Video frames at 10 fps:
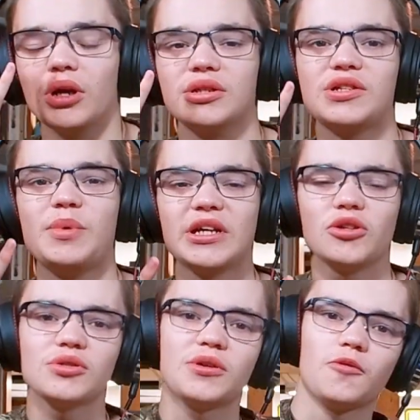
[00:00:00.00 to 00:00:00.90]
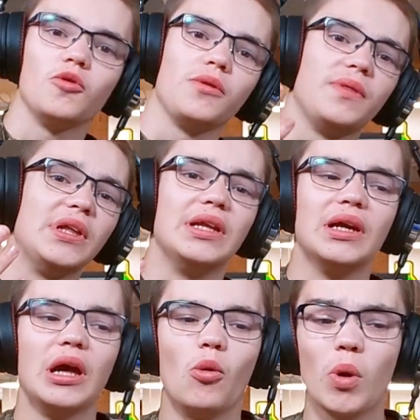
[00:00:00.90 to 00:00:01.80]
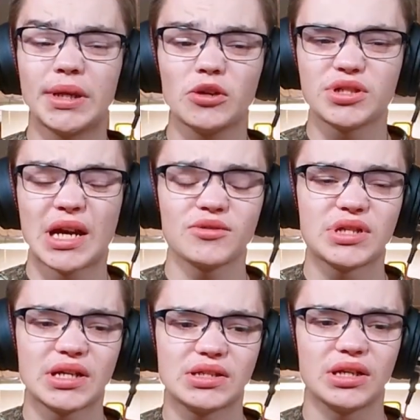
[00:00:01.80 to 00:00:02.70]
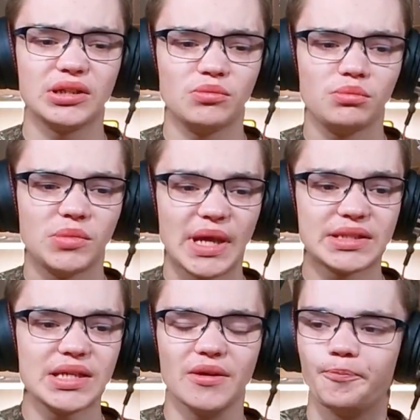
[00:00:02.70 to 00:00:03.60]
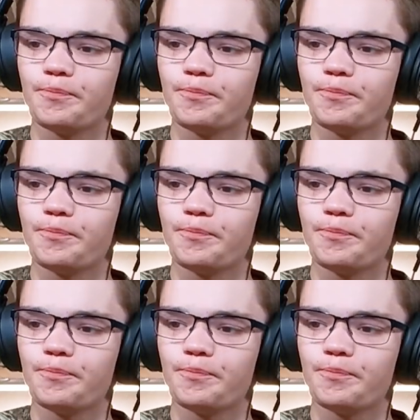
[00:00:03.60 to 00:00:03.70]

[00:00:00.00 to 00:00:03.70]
speakers through the with no sound signs, and that's it.